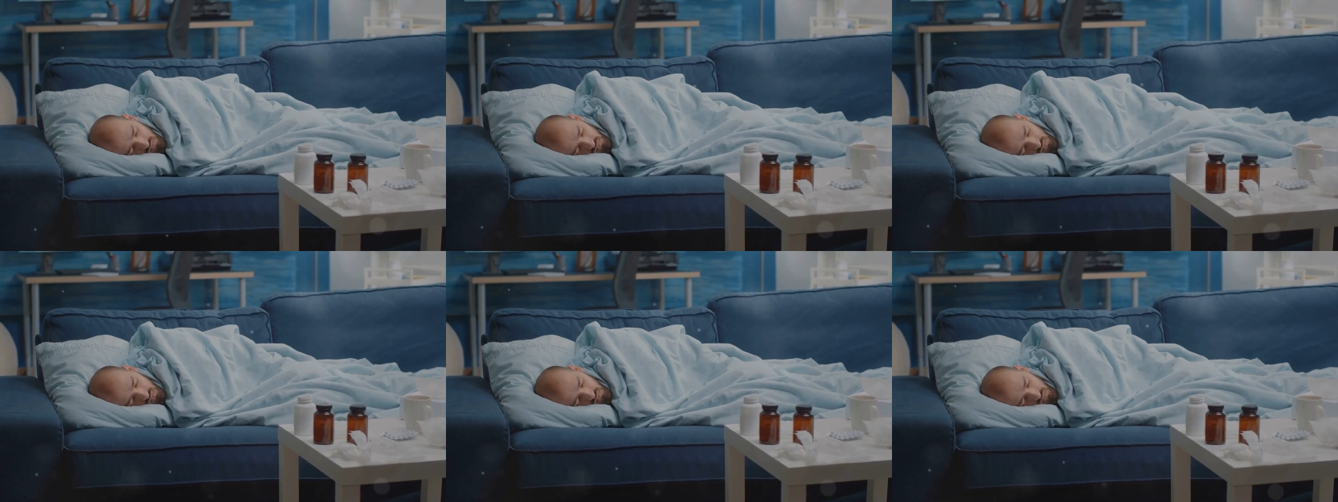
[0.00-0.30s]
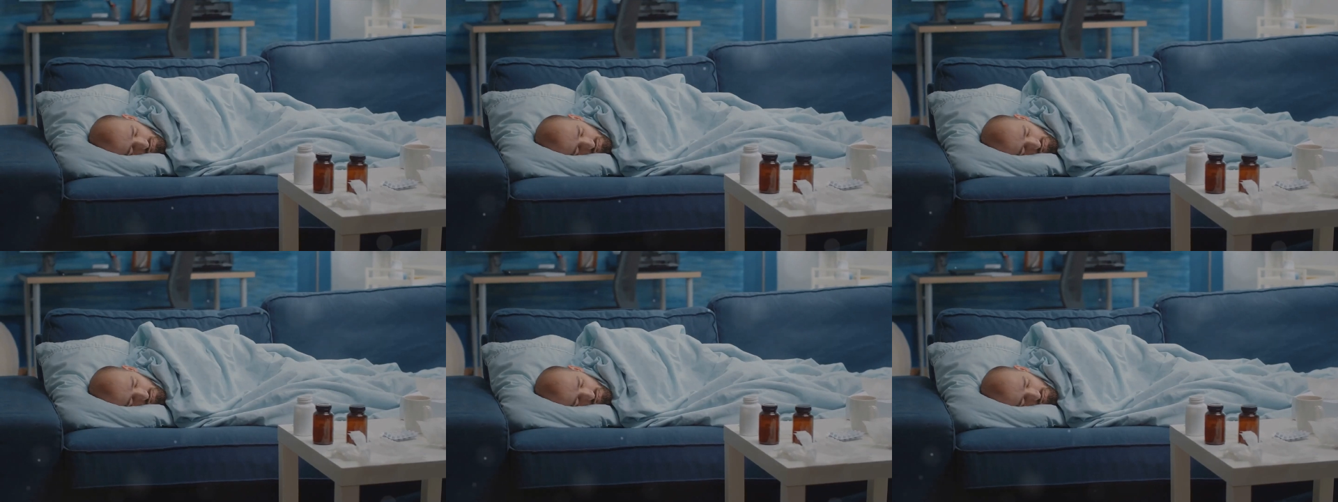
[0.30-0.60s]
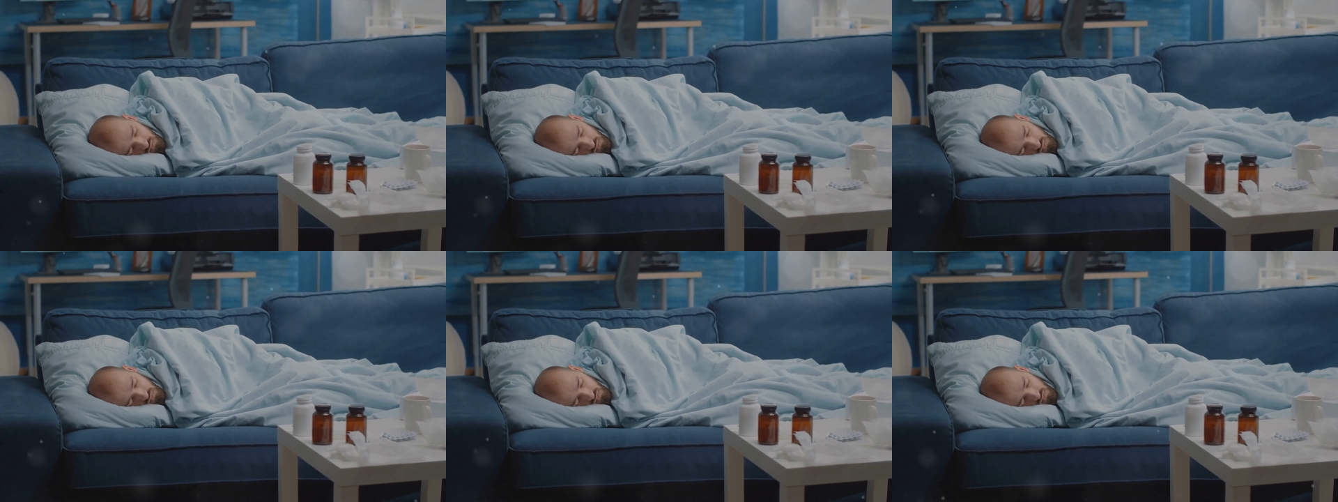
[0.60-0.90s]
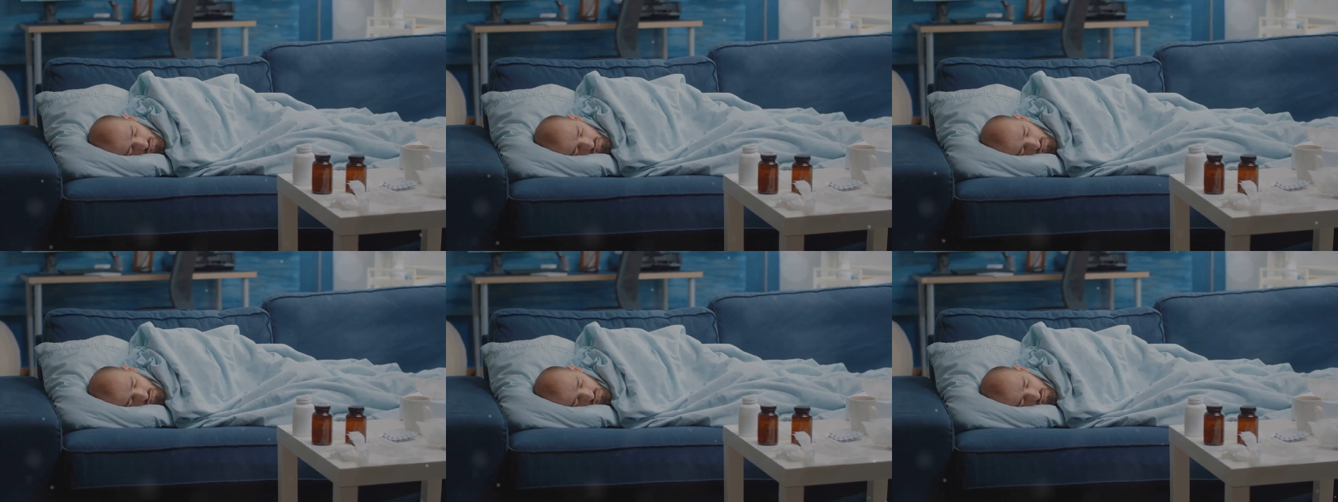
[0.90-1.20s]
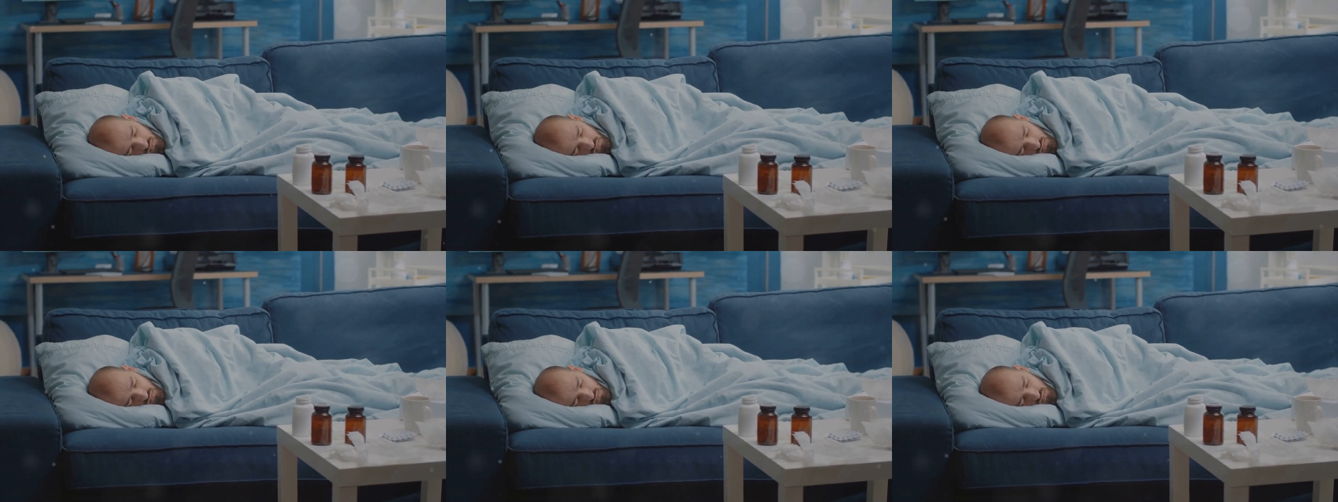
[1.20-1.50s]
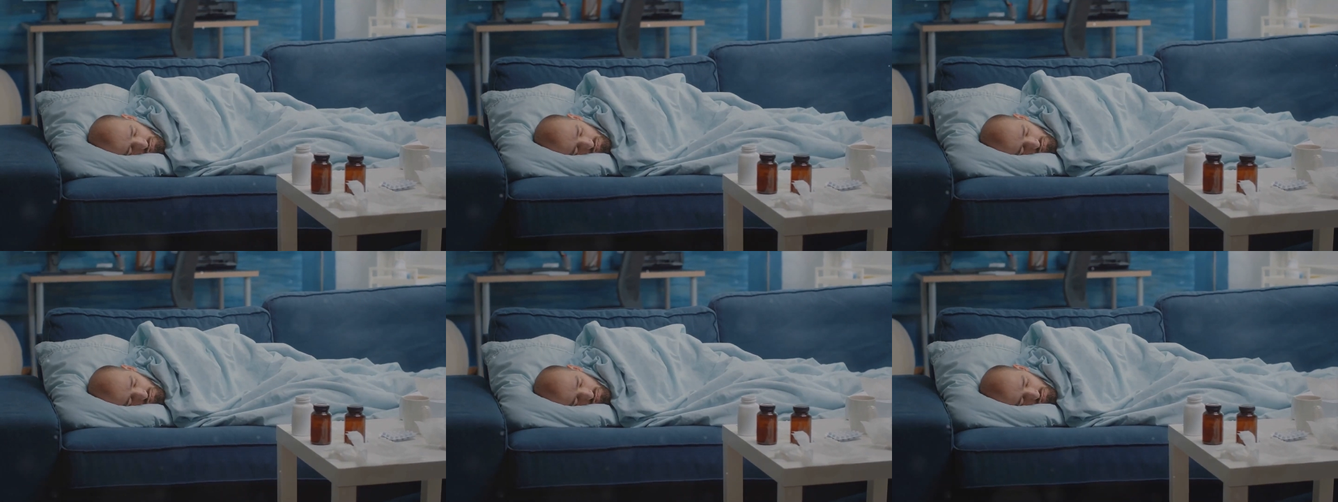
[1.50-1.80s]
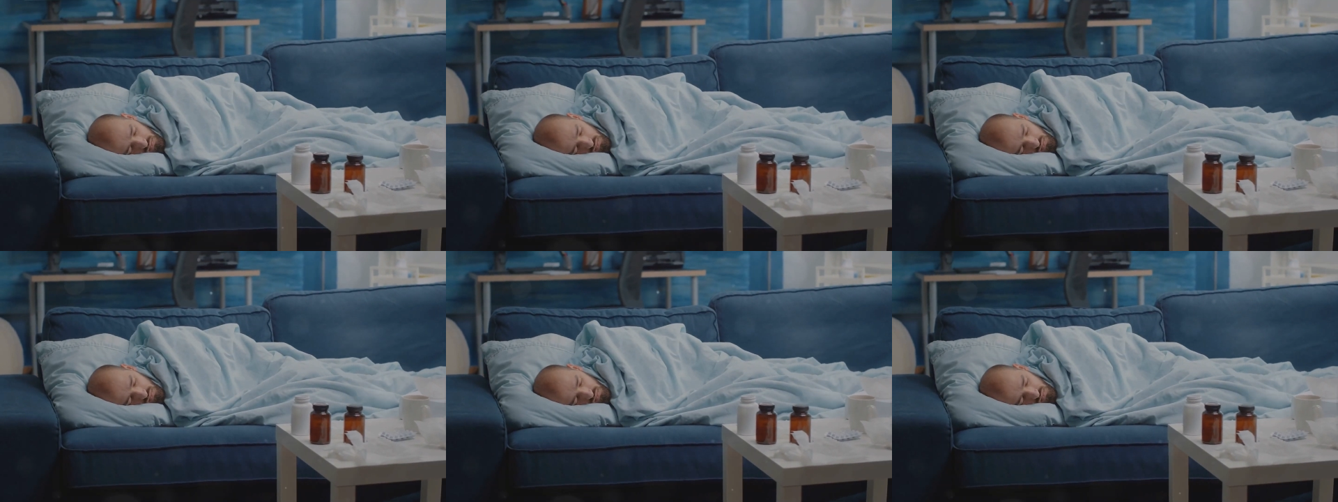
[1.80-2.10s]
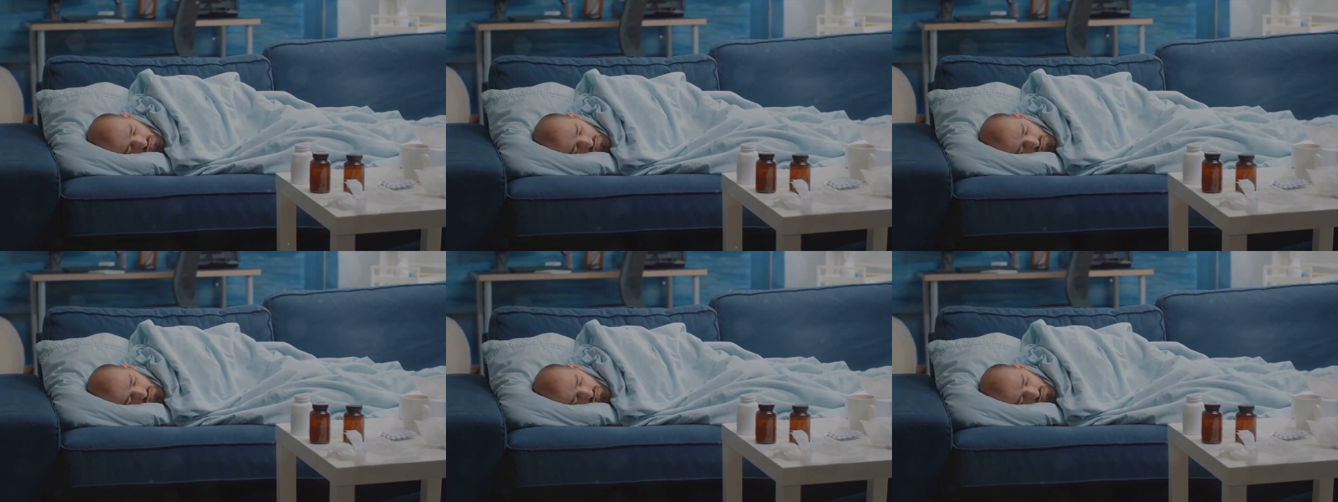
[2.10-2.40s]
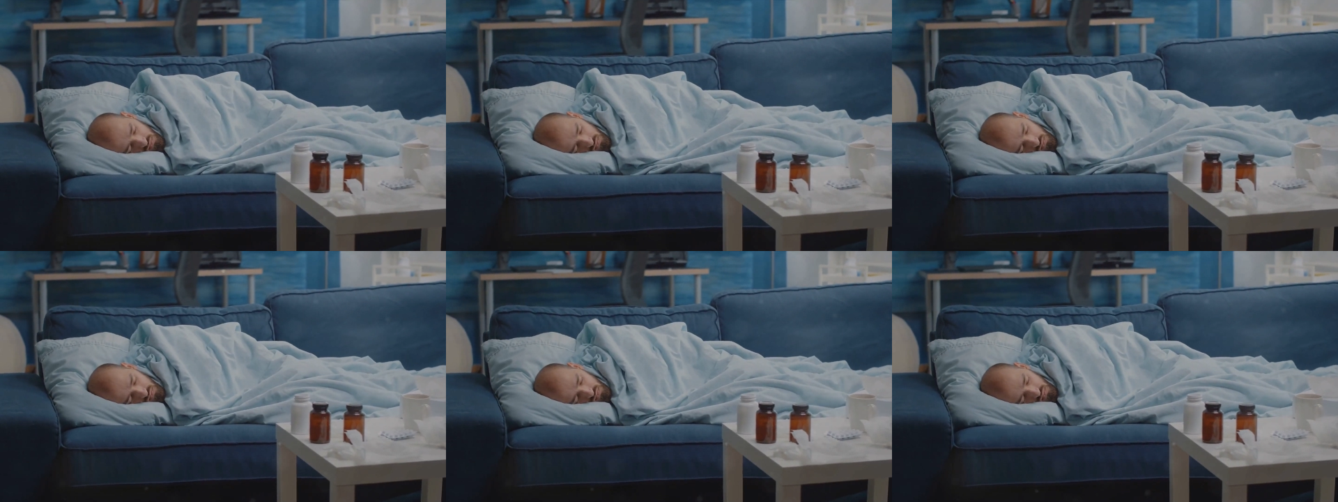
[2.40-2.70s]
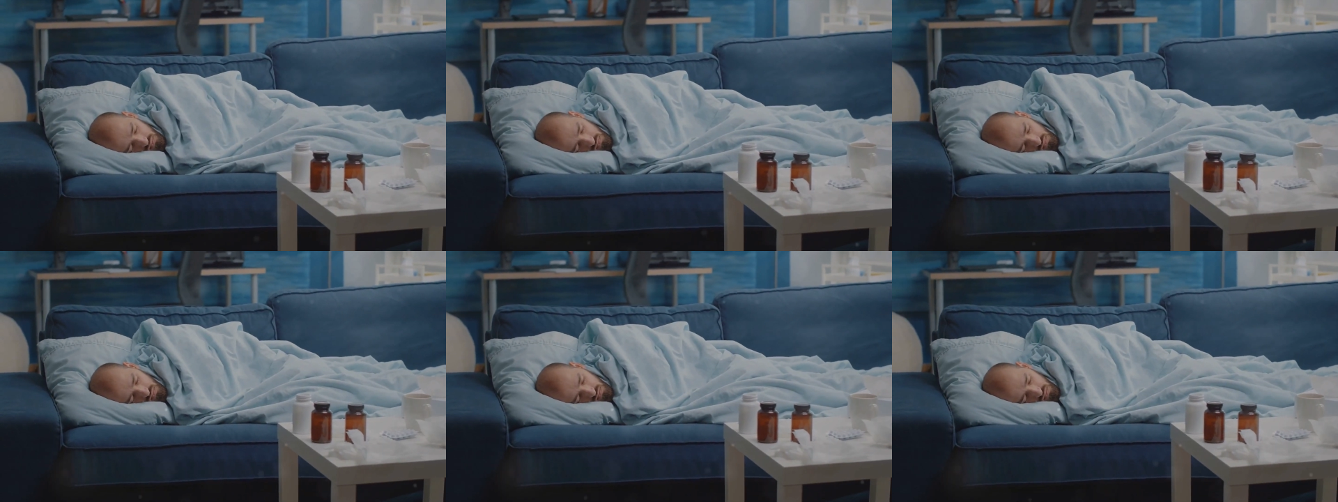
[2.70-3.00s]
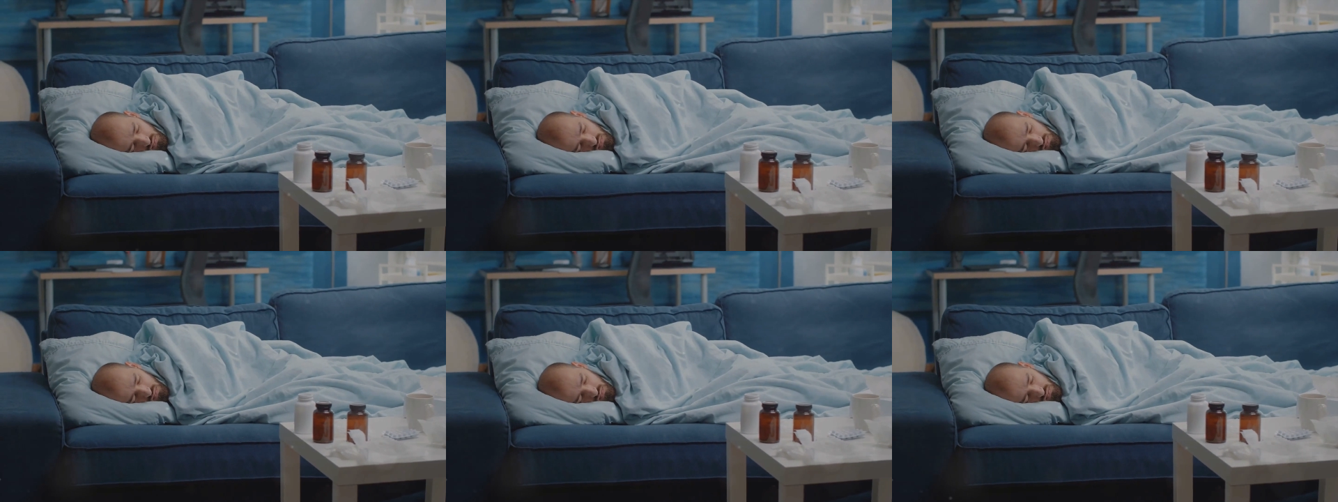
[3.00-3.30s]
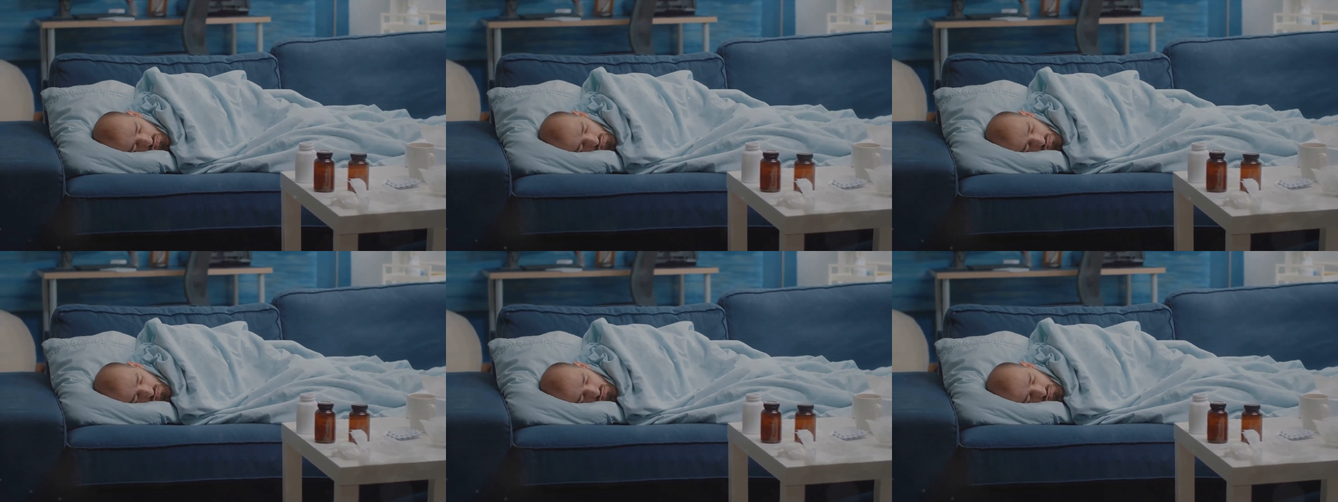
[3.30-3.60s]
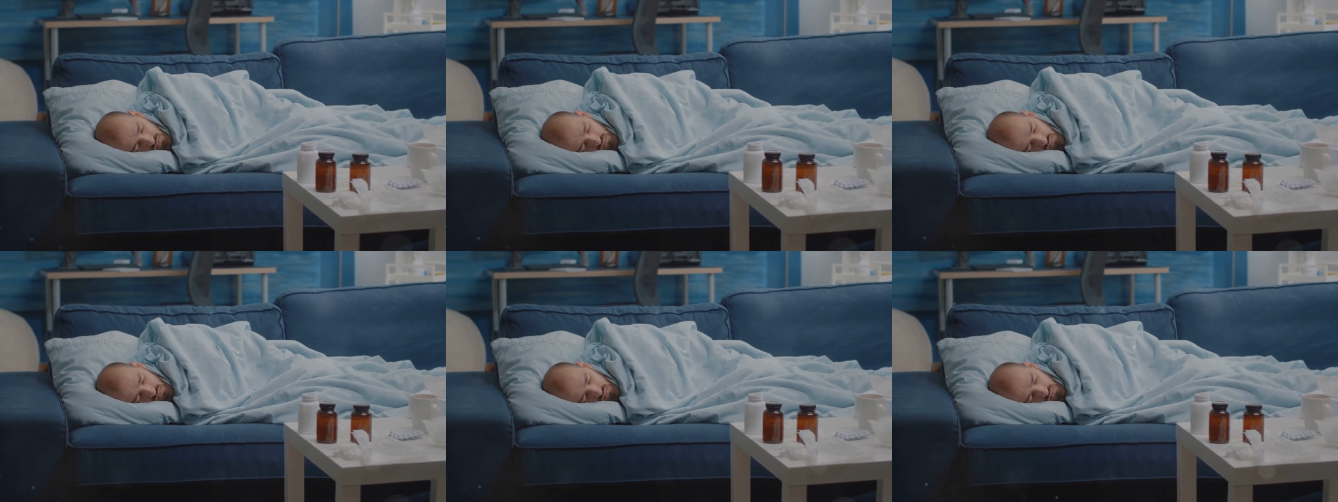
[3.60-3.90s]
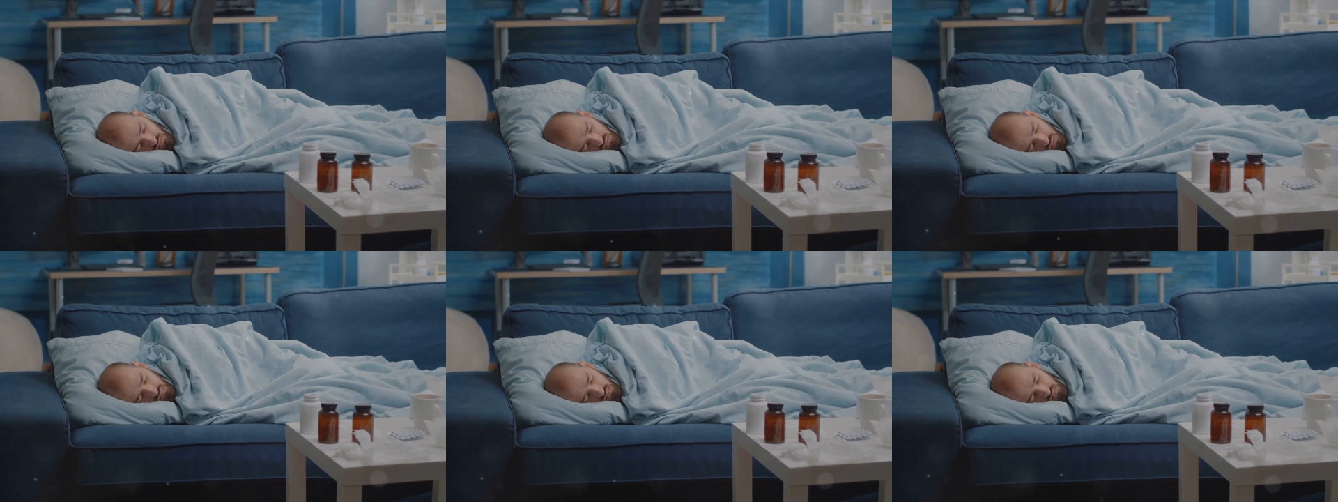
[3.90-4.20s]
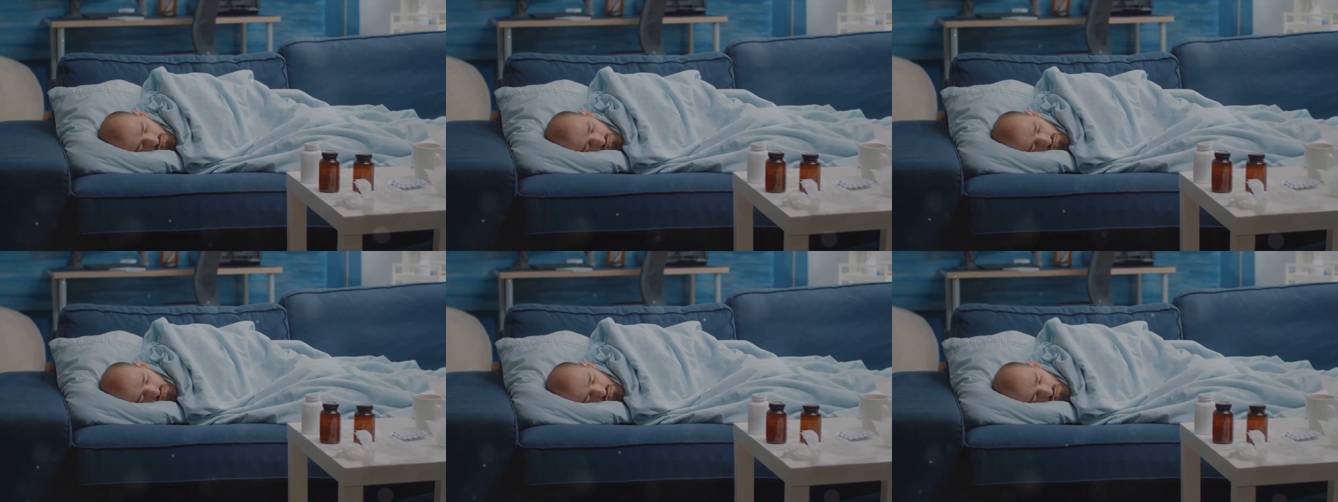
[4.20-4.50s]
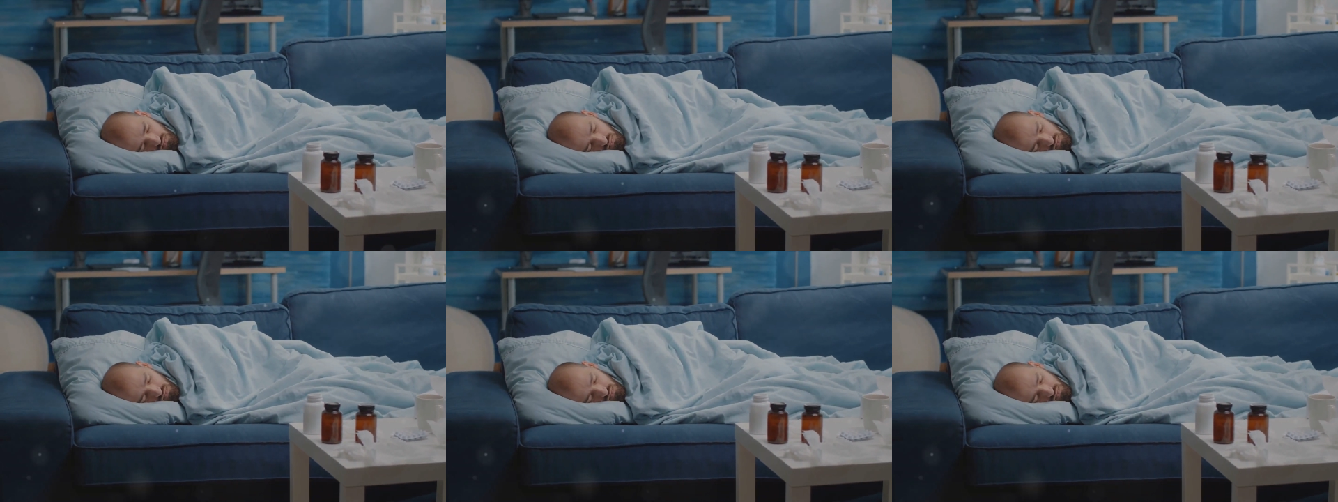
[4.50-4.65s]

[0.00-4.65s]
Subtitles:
No face is visible, so there are no lips to read.